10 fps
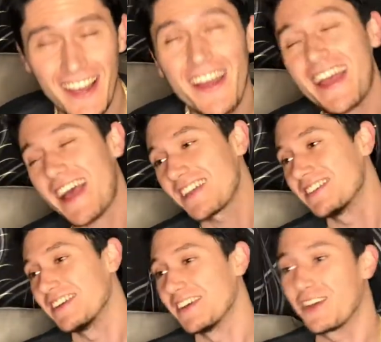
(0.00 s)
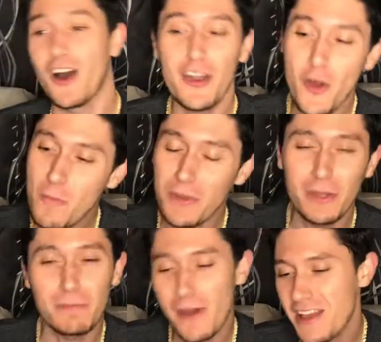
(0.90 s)
I had to cut open the
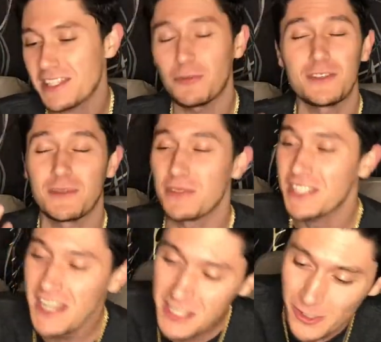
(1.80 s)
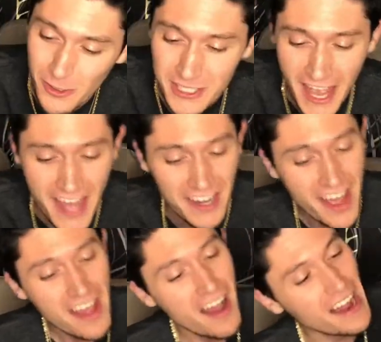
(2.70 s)
plastic with some scissors, and
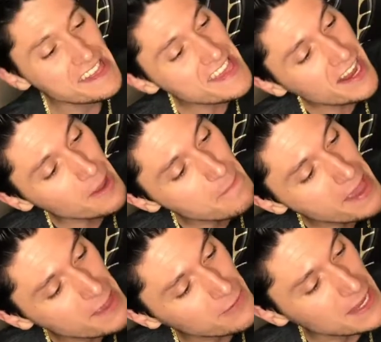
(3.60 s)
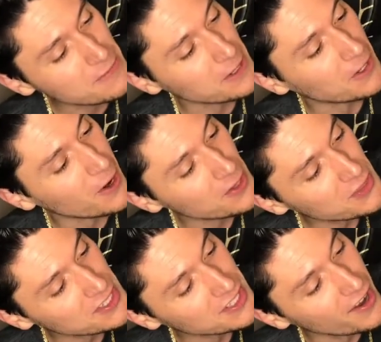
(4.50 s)
I think I may have even cut
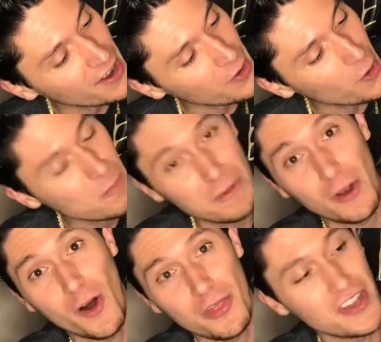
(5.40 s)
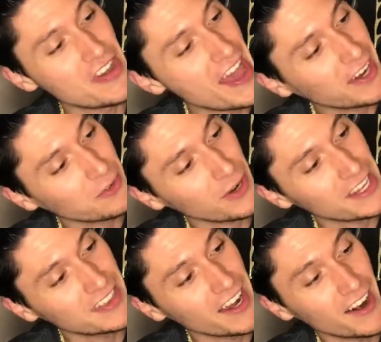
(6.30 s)
this guy open on the neck
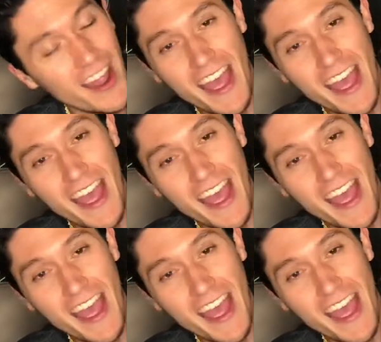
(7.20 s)
right there